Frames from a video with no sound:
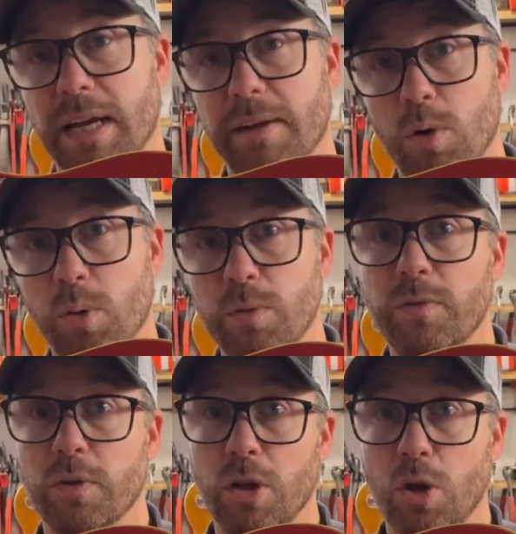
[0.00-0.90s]
I've owned
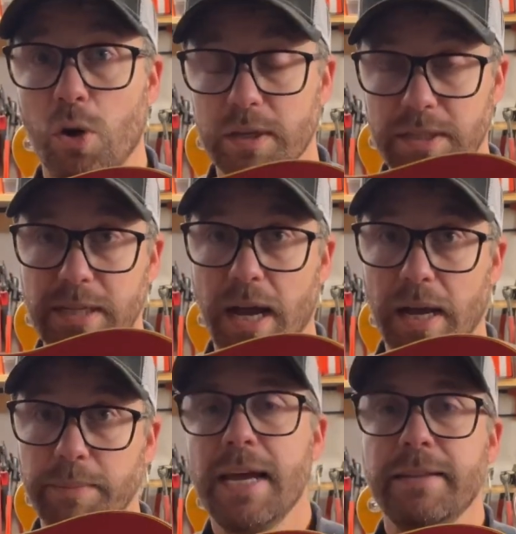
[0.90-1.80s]
for the longest time.